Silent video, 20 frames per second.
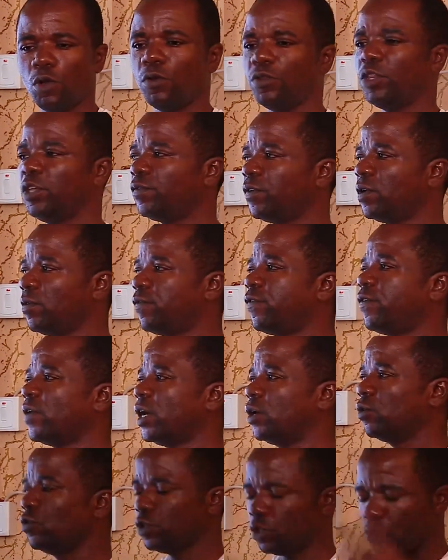different
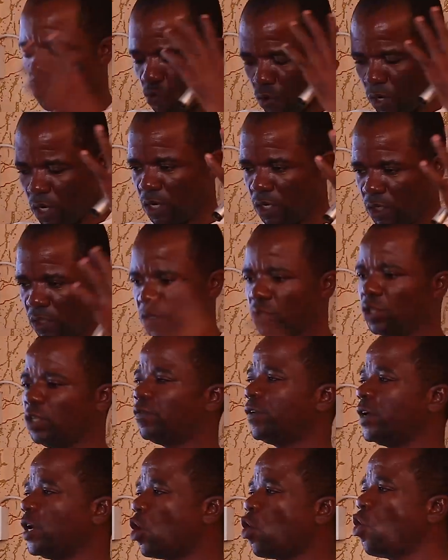fowls with
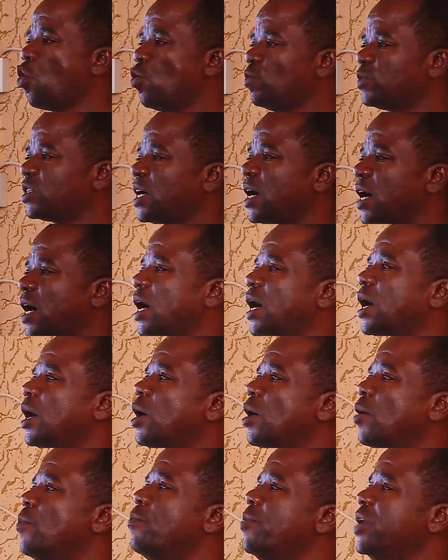different combs
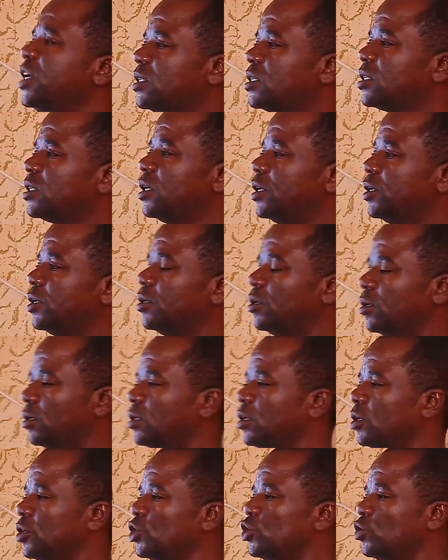are mated
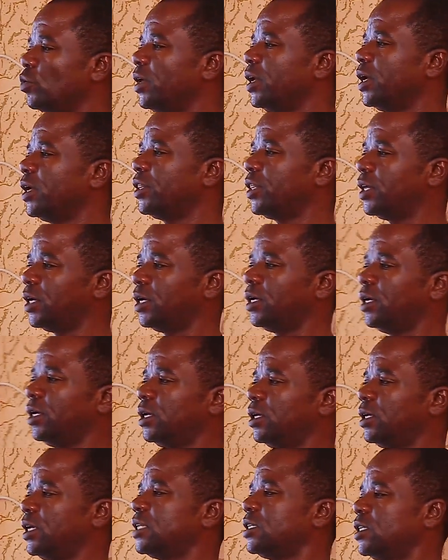together,
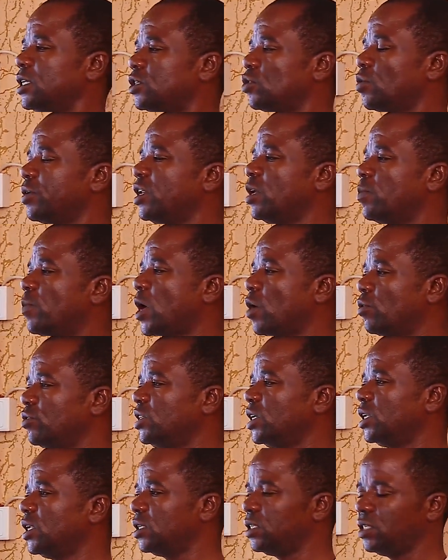that is talking about
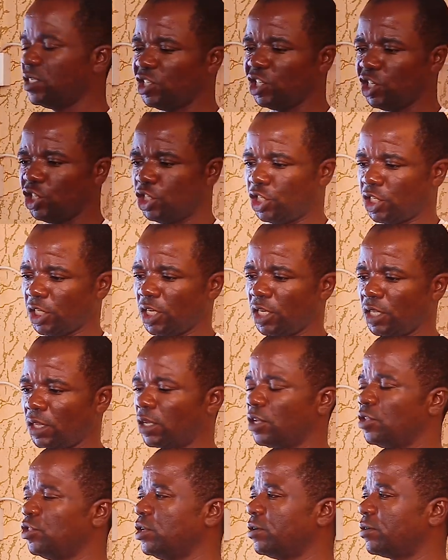genetics, the
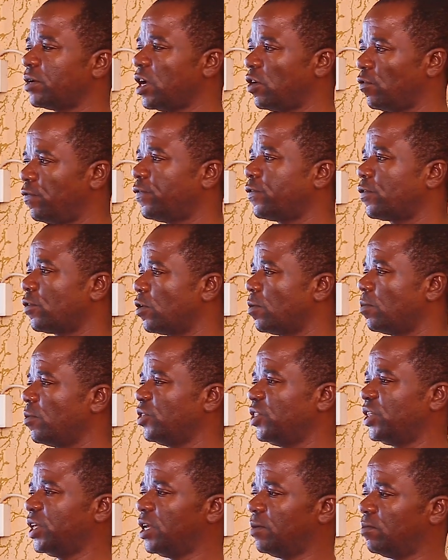gene derived
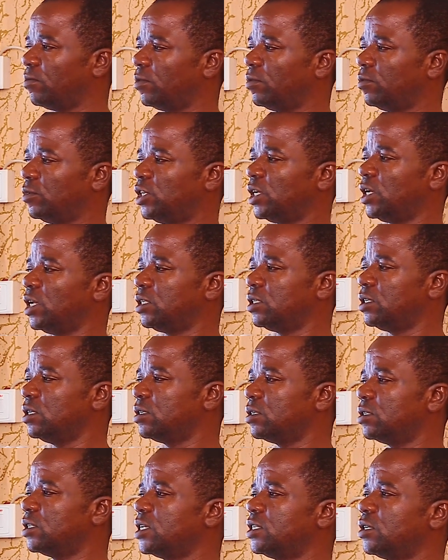from them.
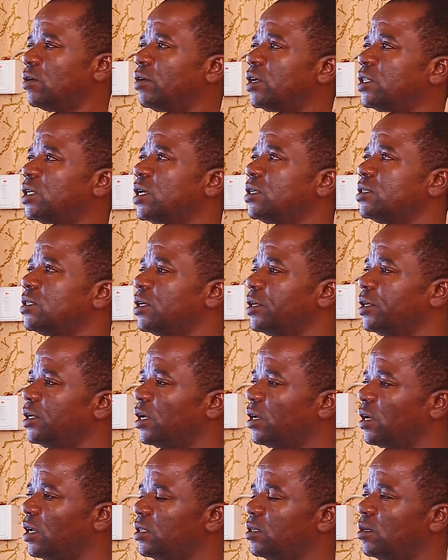Genetics, that's the correct answer here.
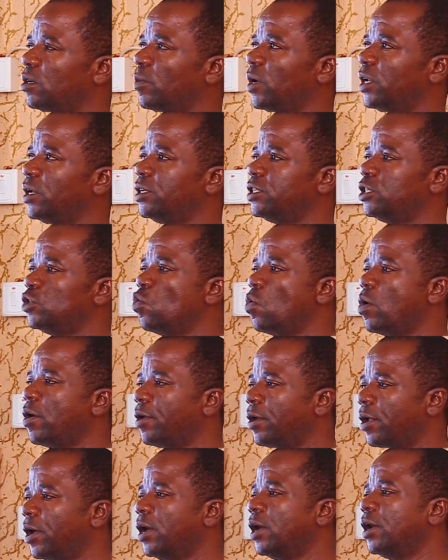Number
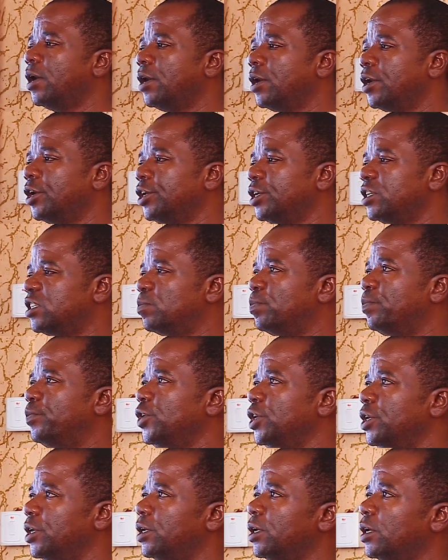91 is
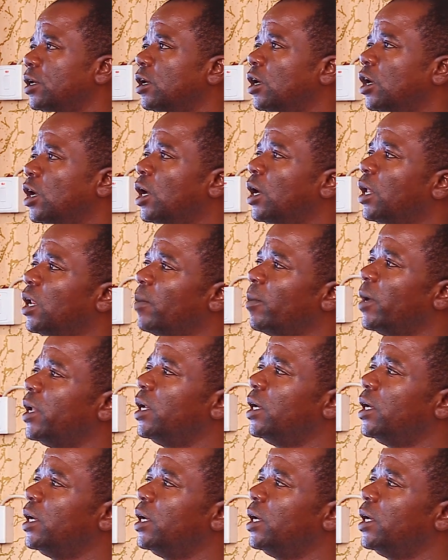B. Number